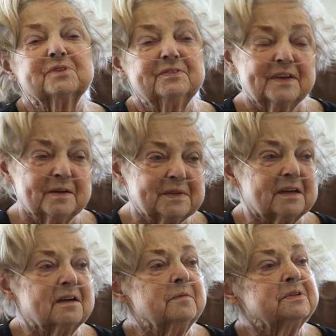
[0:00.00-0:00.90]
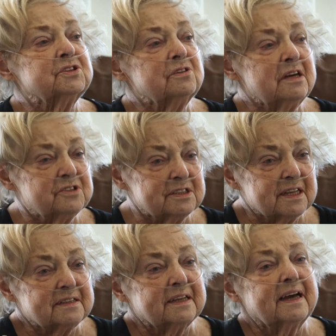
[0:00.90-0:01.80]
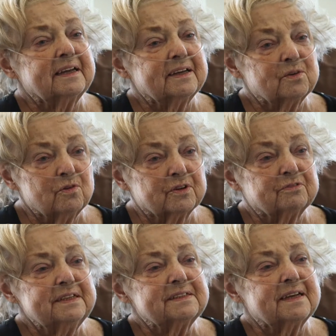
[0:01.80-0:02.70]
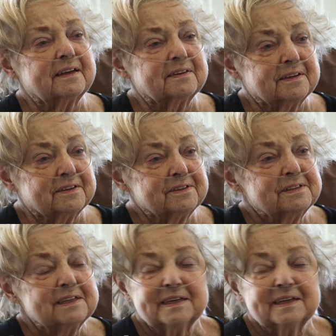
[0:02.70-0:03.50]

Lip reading: revamp their common charges, that they had to get all the grease out of there.